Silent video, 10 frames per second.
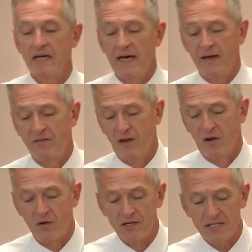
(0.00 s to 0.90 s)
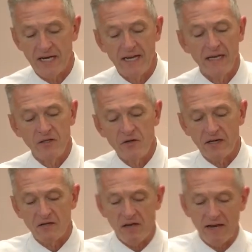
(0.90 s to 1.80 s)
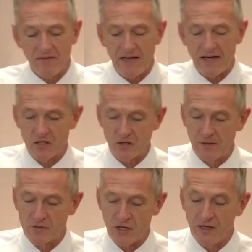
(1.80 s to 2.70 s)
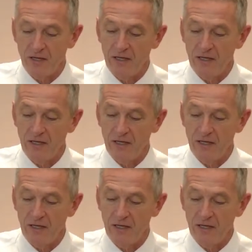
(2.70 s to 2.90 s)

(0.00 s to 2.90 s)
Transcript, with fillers: And the Lord said, you can take that scripture,